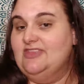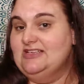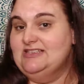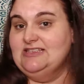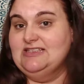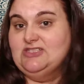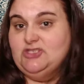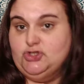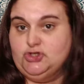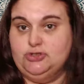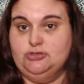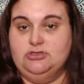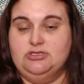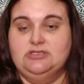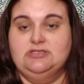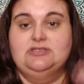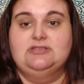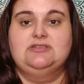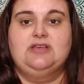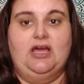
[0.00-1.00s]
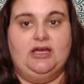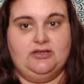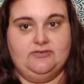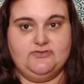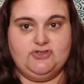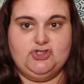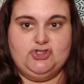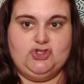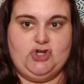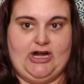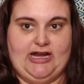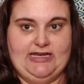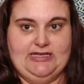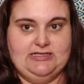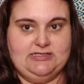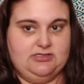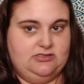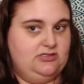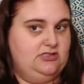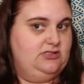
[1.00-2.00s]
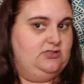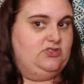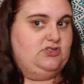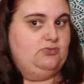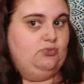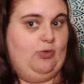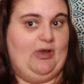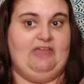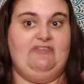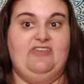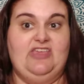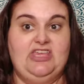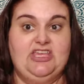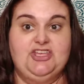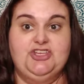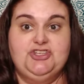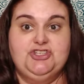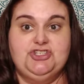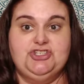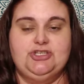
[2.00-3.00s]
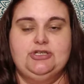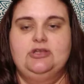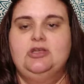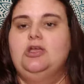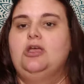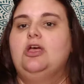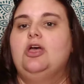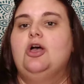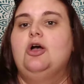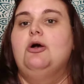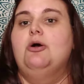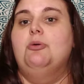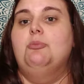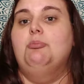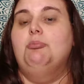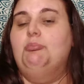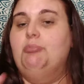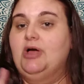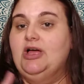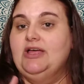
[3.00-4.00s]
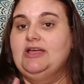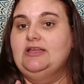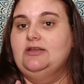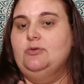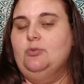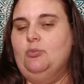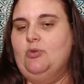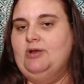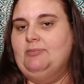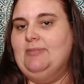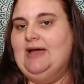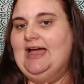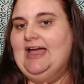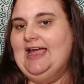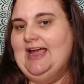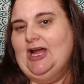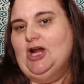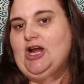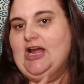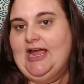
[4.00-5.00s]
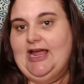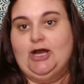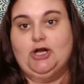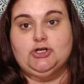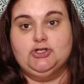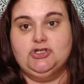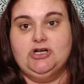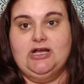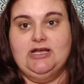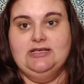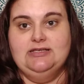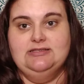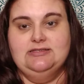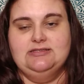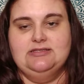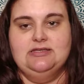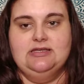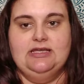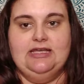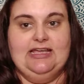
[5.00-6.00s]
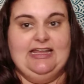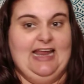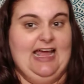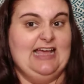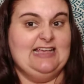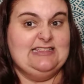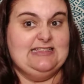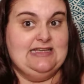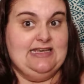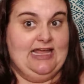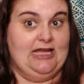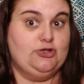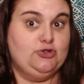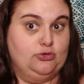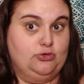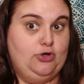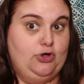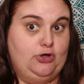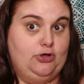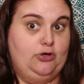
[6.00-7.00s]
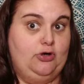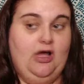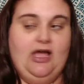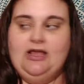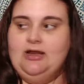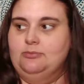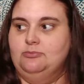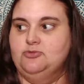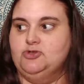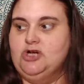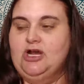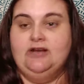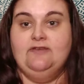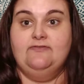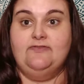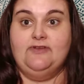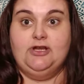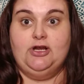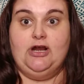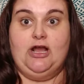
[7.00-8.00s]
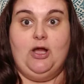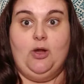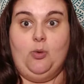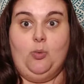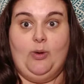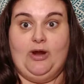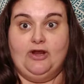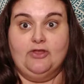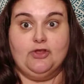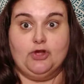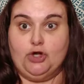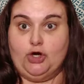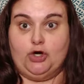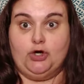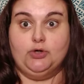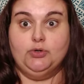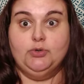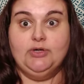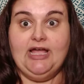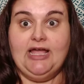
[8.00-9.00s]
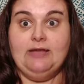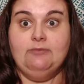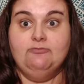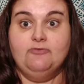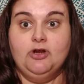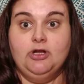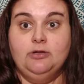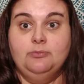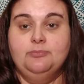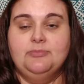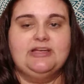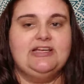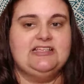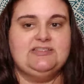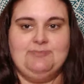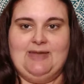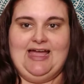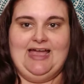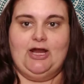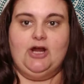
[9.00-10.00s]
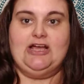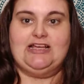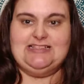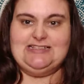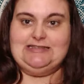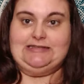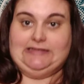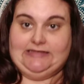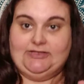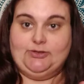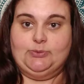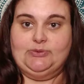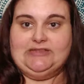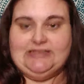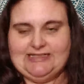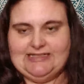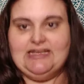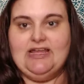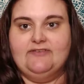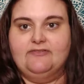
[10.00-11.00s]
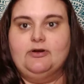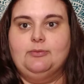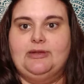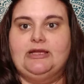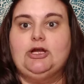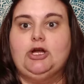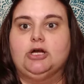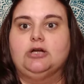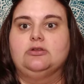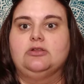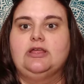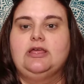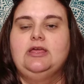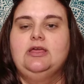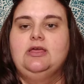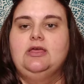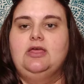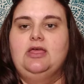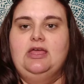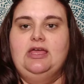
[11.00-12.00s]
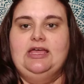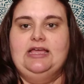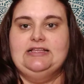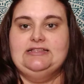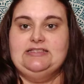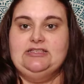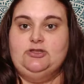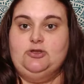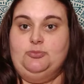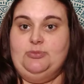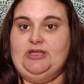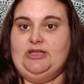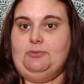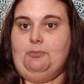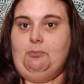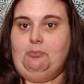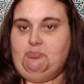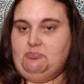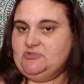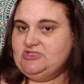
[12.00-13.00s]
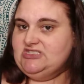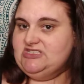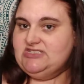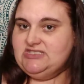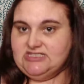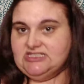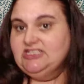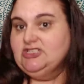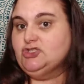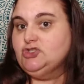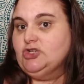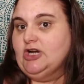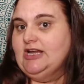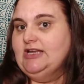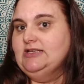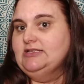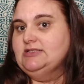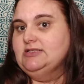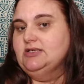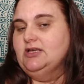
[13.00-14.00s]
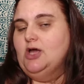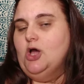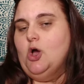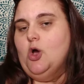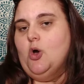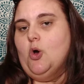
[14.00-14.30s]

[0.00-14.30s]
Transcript: this is kind of straight, wavy-ish, but when my hair air dries, it has natural curl, and I'm trying to figure out where the curl came from because my hair has literally never been curly. It's either been stick straight